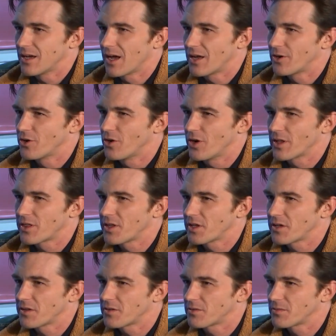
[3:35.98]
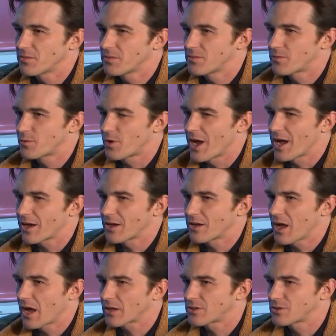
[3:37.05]
I don't know, I think for
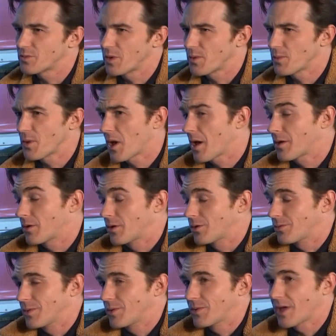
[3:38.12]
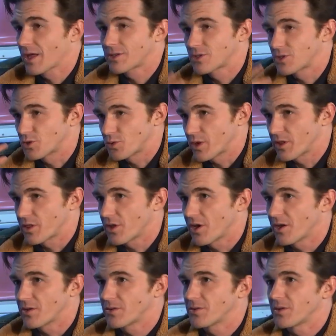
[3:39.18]
actors, maybe, I don't know, maybe that's just what I
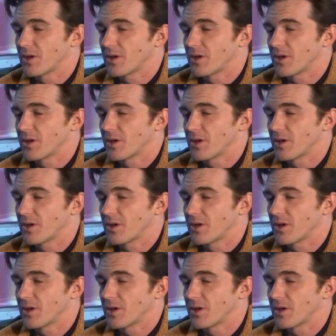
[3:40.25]
thought,